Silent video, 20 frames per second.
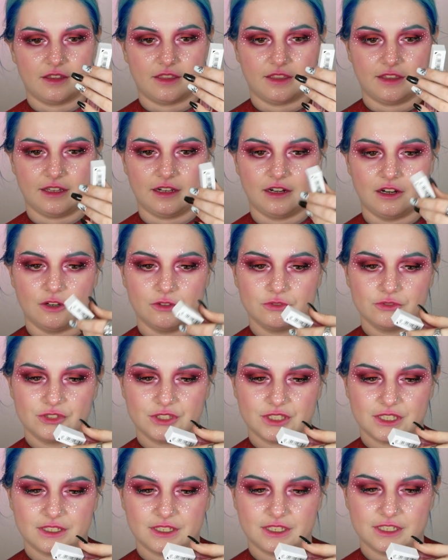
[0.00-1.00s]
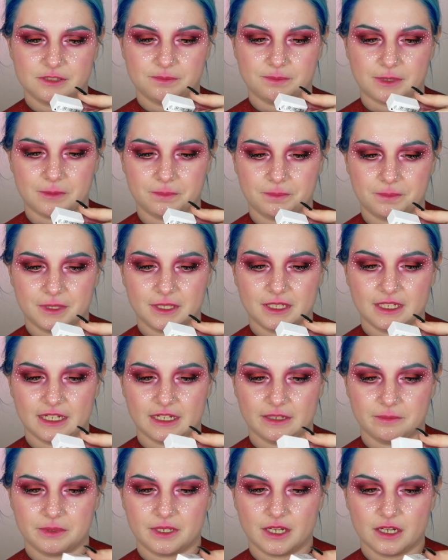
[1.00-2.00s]
the Glow series Pumping
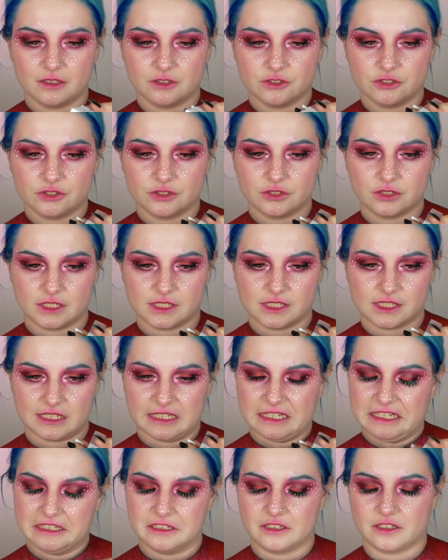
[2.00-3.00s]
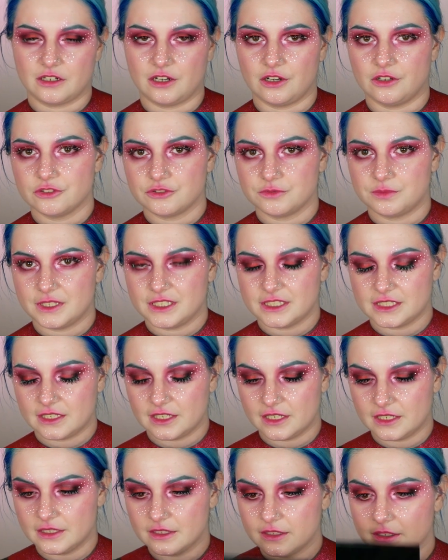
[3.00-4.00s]
Lip Gloss. It's a clear gloss
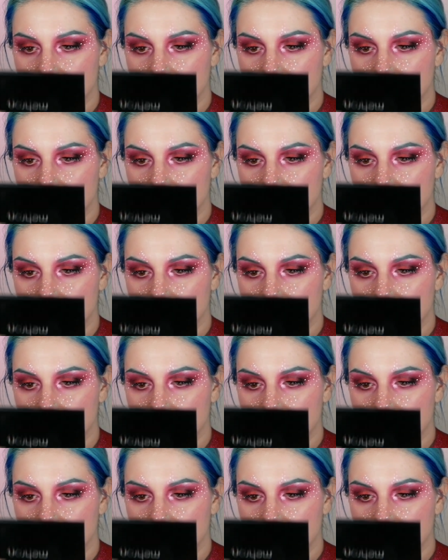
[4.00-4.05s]
basically,